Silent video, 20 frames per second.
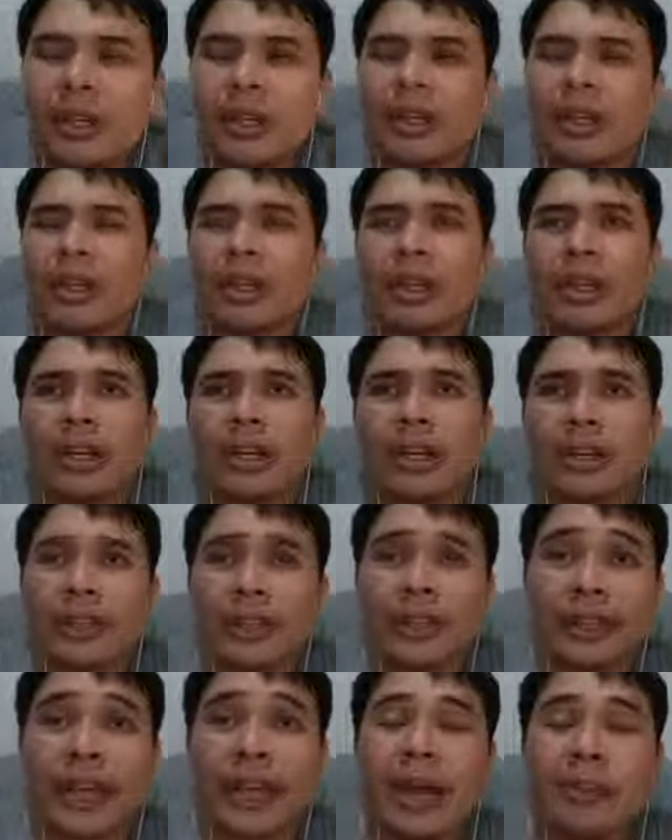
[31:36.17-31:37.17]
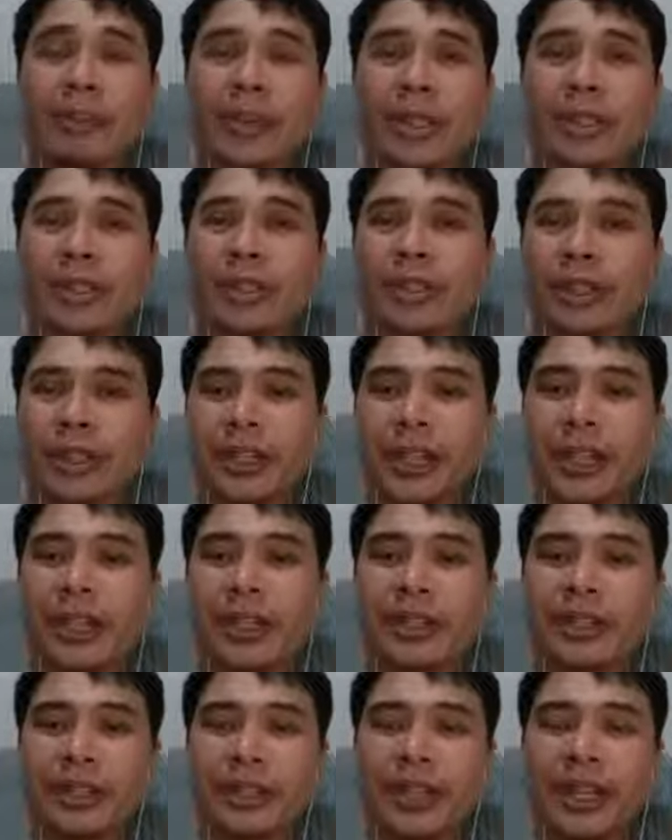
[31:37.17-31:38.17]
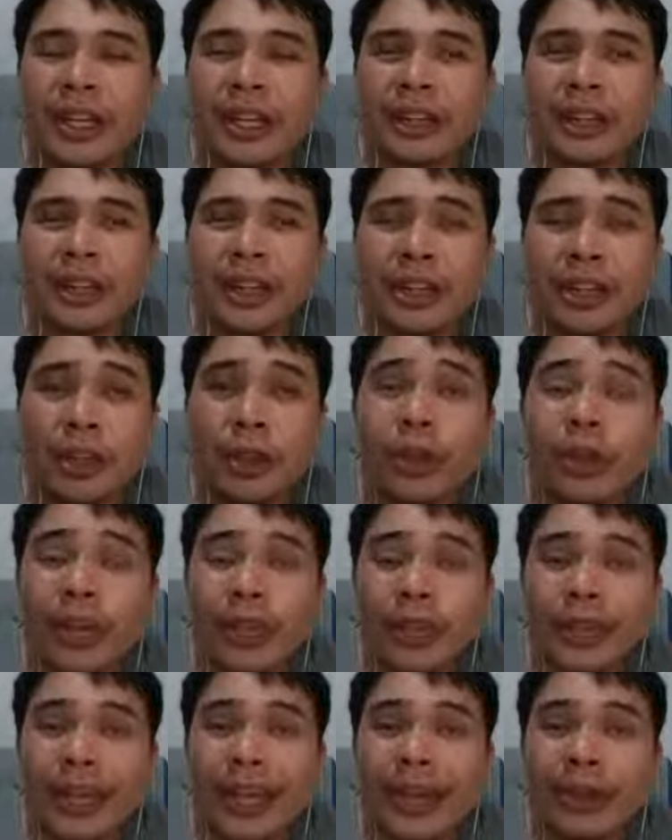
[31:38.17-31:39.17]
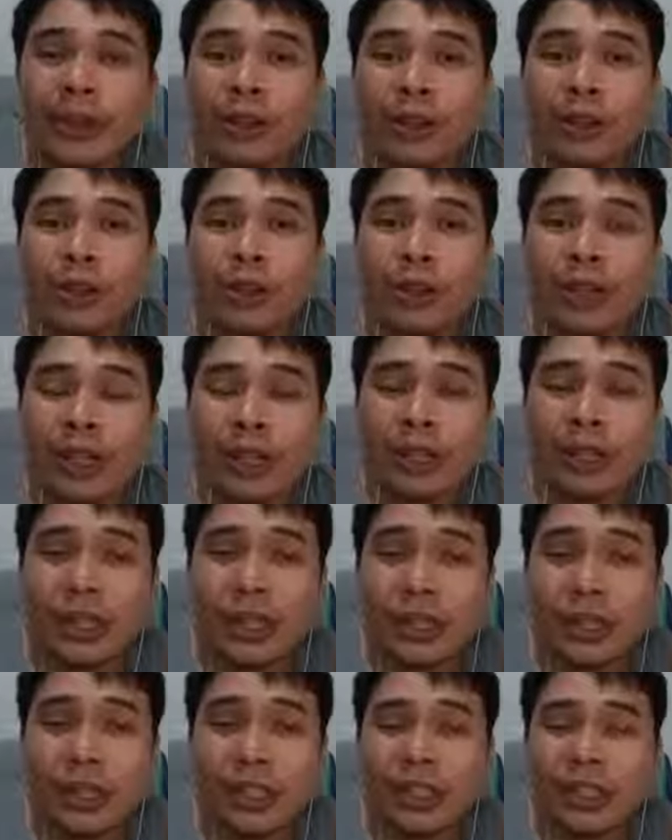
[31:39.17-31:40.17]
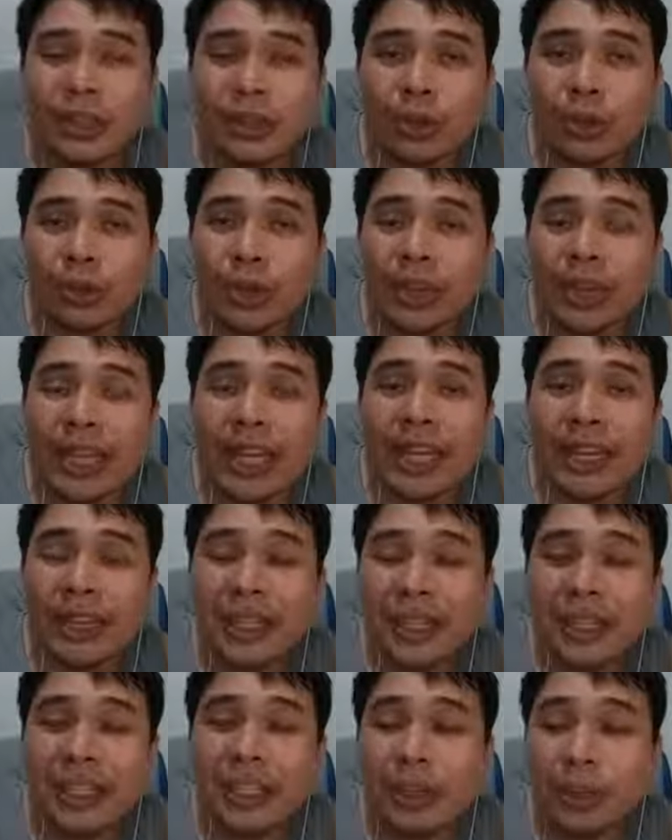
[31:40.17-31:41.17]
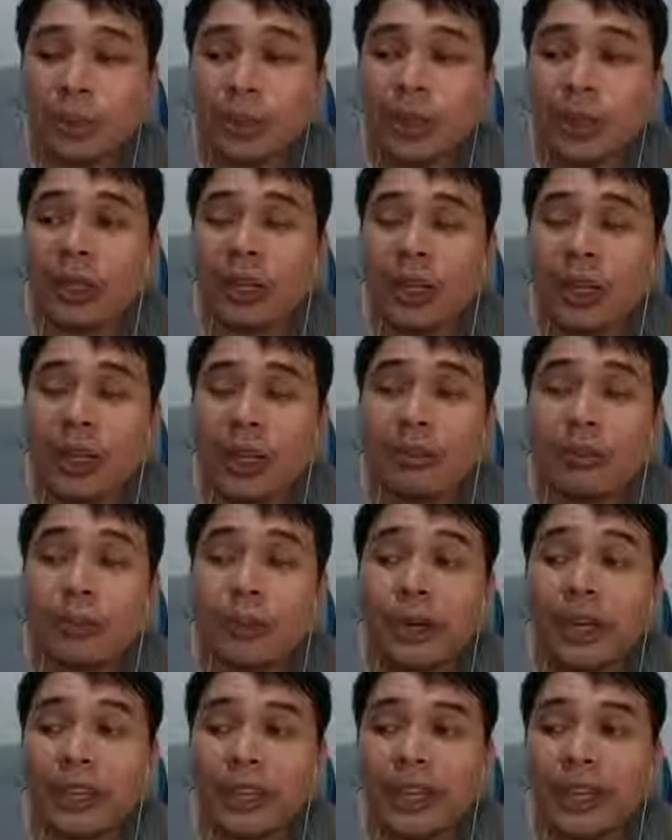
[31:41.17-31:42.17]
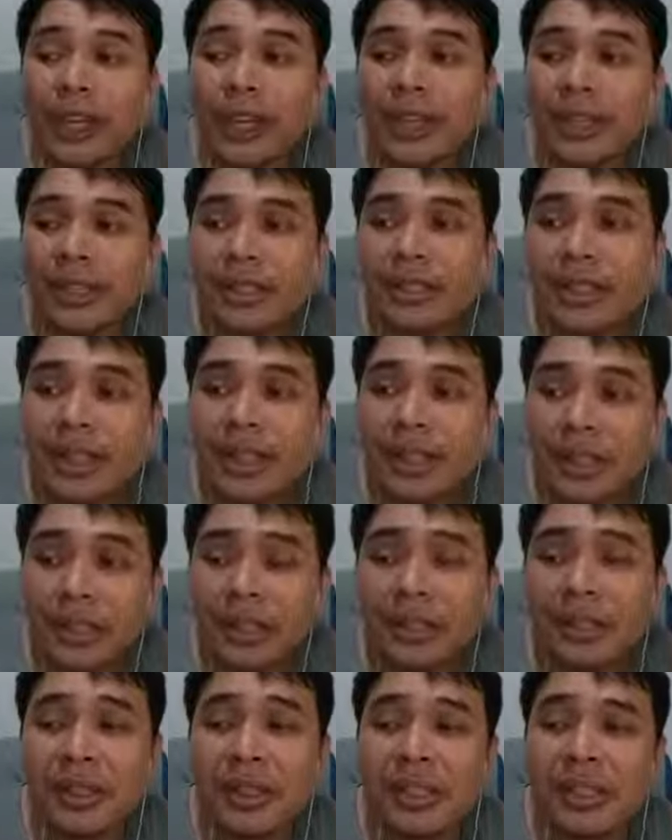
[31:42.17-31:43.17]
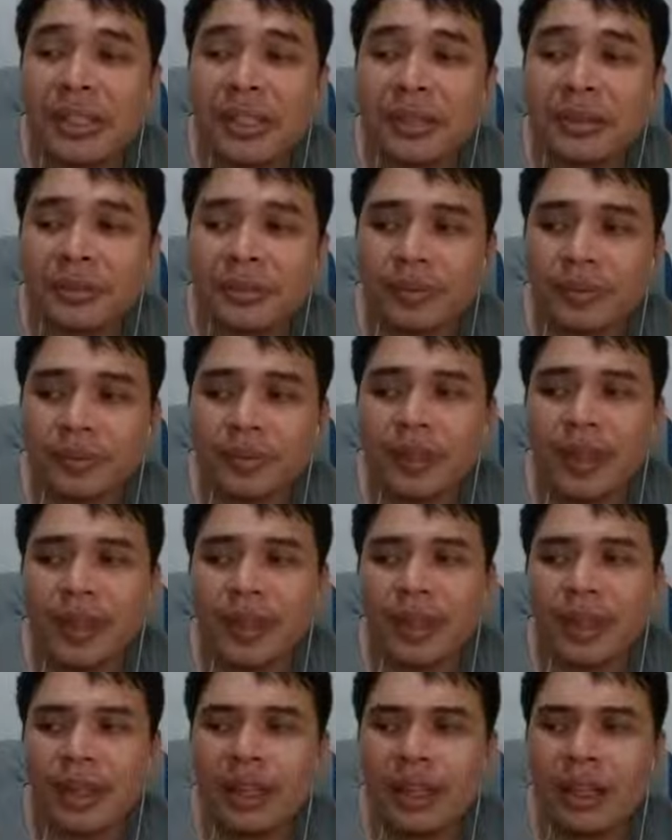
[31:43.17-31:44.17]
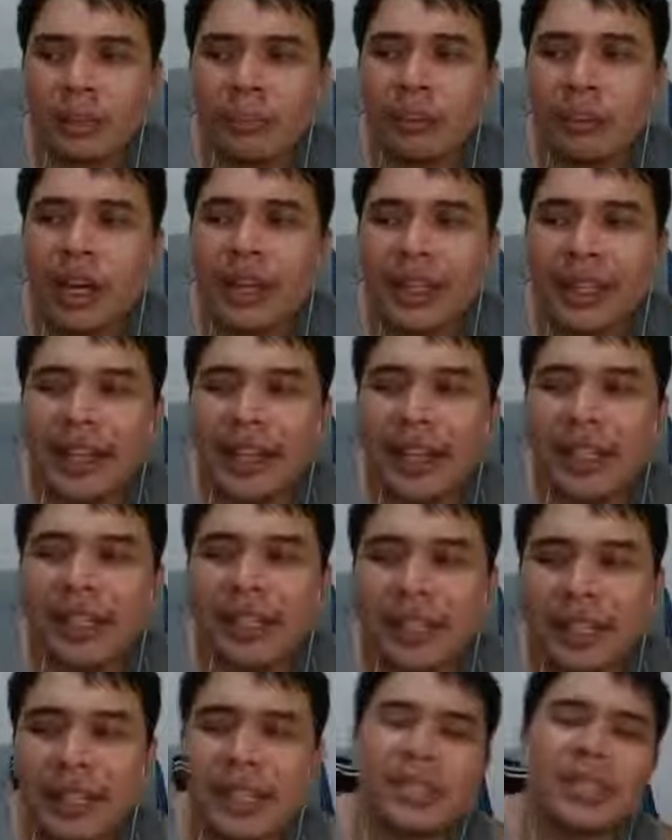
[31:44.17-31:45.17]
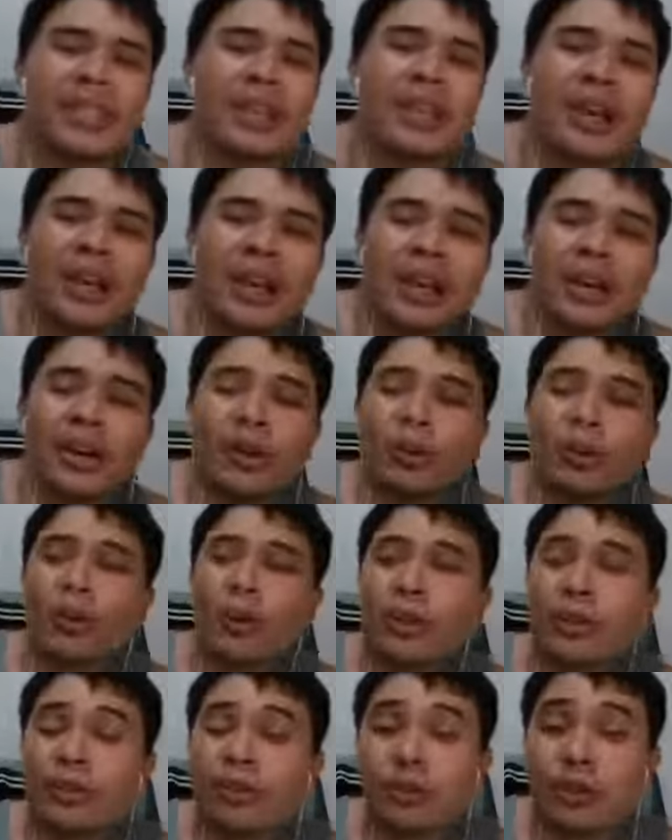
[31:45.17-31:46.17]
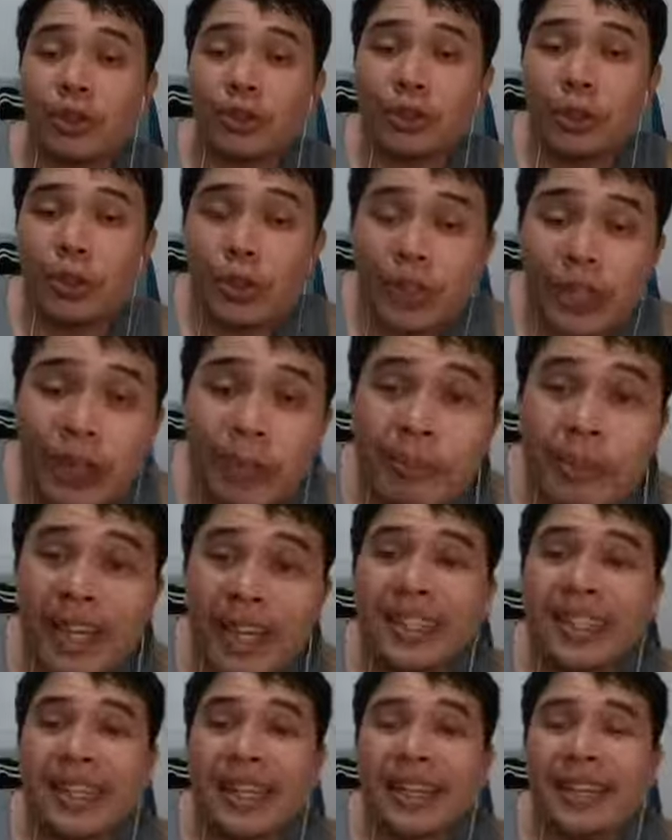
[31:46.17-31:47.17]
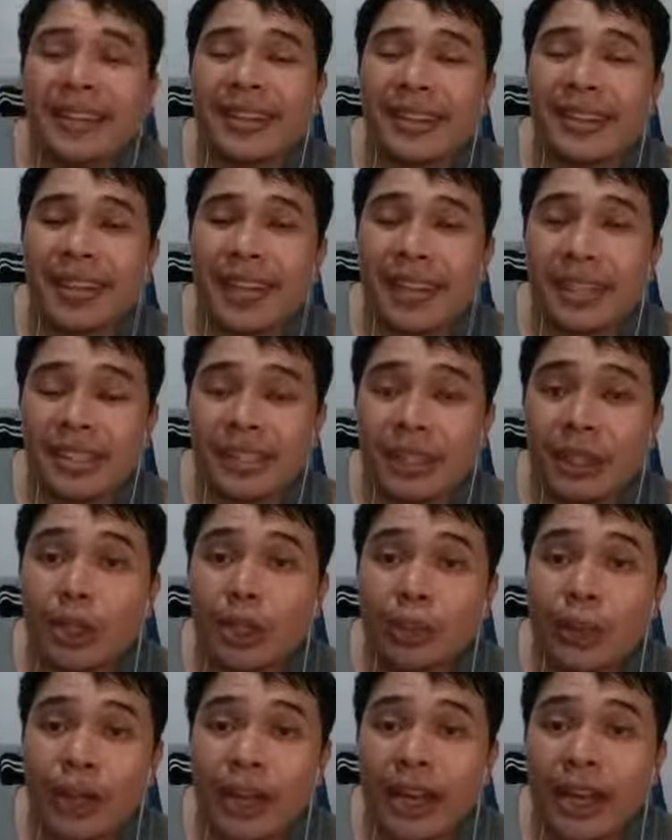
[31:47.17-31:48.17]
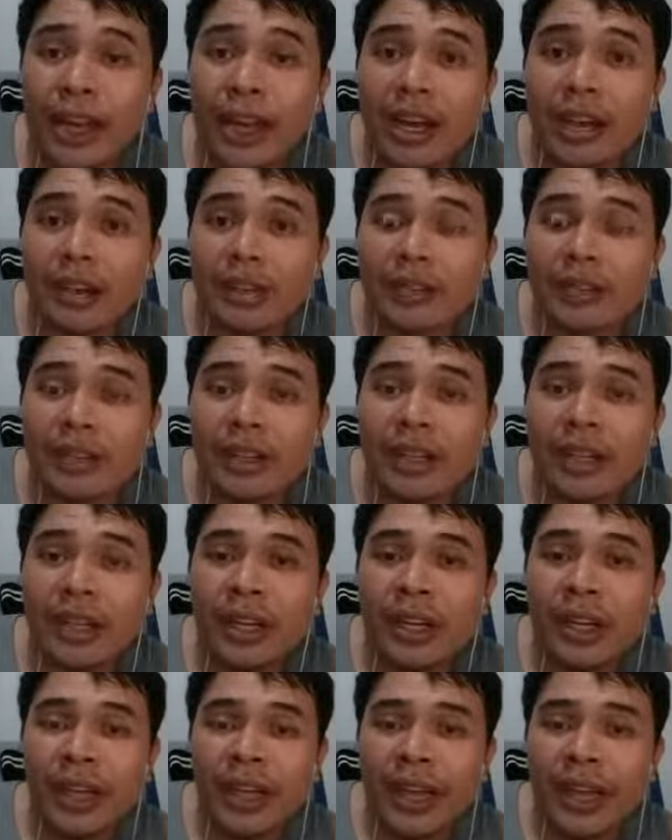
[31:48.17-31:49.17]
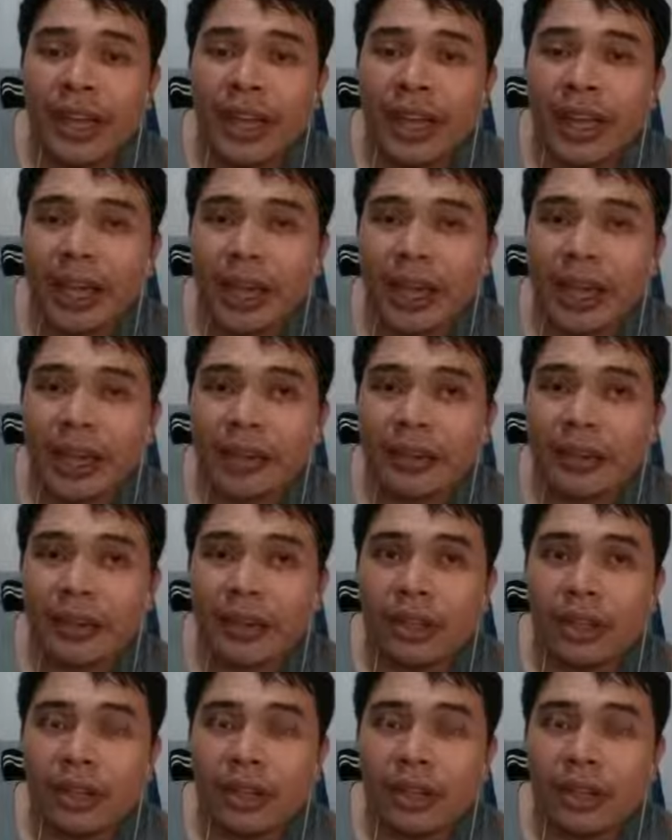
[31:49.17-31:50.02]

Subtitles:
on the internet, and you can download it and listen to it. I listen to a lot of podcasts. Like this, a podcast is one of the most amazing things that we have, and